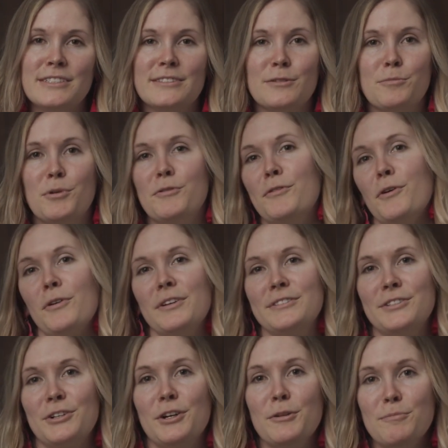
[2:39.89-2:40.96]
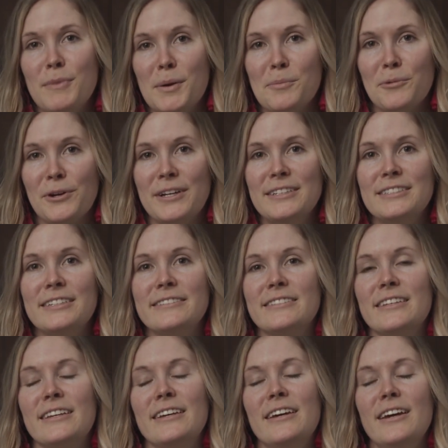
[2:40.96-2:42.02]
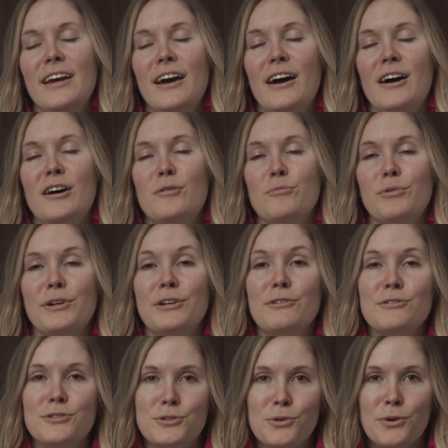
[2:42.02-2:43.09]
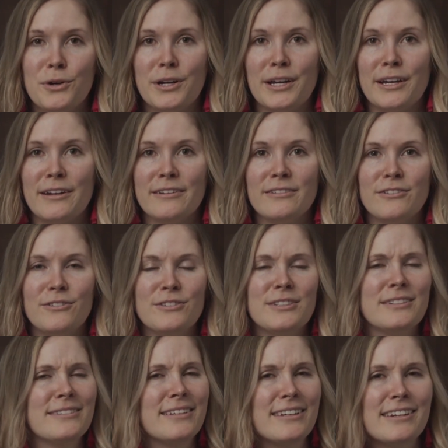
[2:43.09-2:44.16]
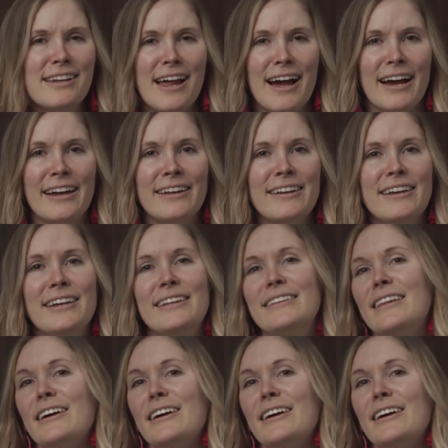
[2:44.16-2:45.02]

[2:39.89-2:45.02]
Does it provoke a certain memory? Does it bring you joy, or does it not?